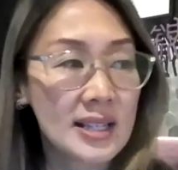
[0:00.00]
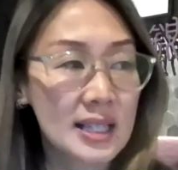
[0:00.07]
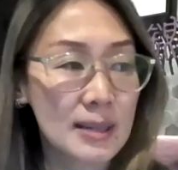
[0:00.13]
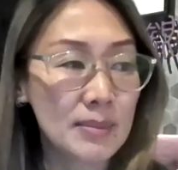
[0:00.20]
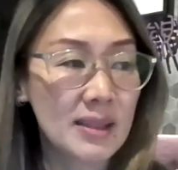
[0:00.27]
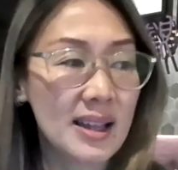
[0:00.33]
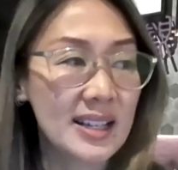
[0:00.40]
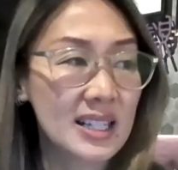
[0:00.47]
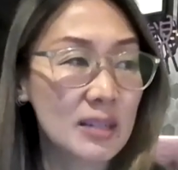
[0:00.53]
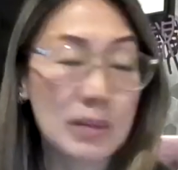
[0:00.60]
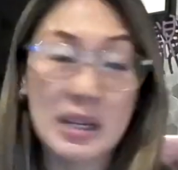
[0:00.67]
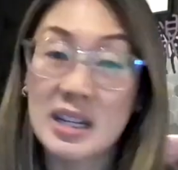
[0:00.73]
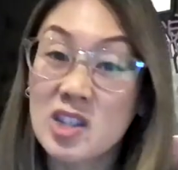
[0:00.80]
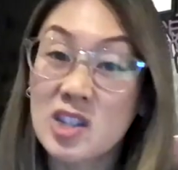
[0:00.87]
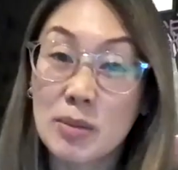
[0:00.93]
some last
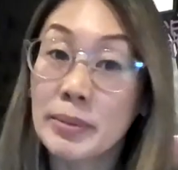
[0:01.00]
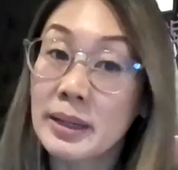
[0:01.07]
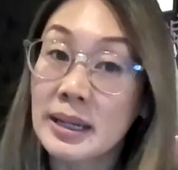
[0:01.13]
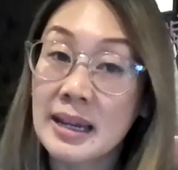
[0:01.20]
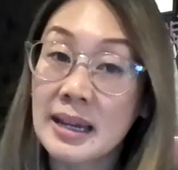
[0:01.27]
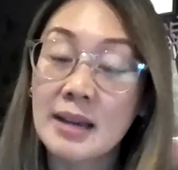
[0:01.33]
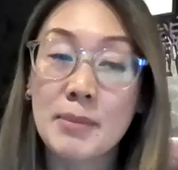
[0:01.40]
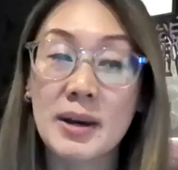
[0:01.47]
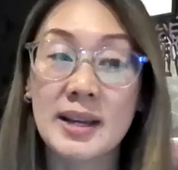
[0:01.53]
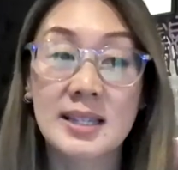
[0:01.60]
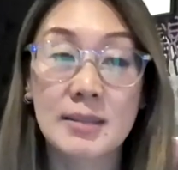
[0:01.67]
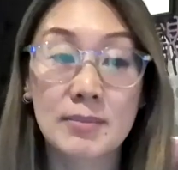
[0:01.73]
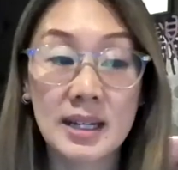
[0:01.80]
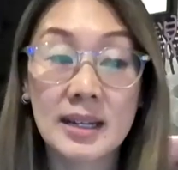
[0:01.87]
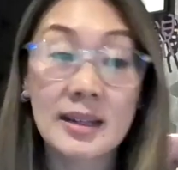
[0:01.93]
minute shopping,
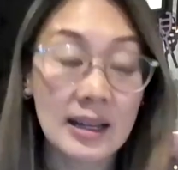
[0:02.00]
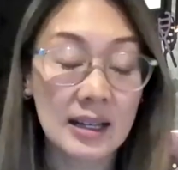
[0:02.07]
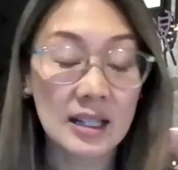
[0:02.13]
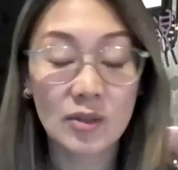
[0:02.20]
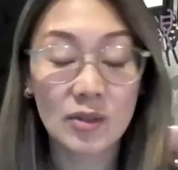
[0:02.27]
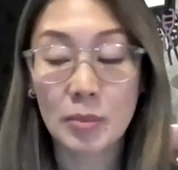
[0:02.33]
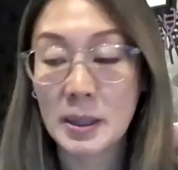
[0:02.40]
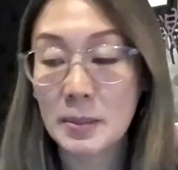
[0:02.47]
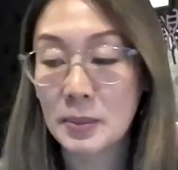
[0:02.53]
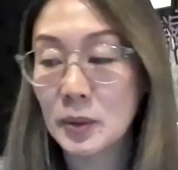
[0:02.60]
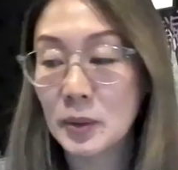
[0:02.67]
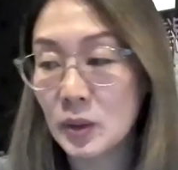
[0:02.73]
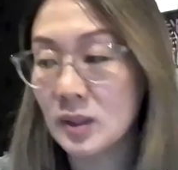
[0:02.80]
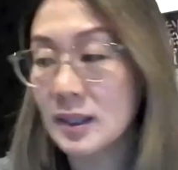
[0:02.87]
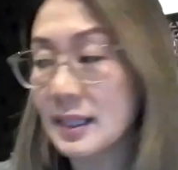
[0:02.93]
buy some knickknacks for
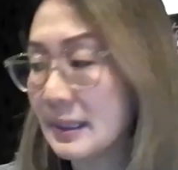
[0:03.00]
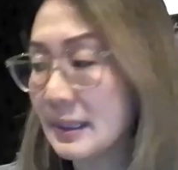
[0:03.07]
people.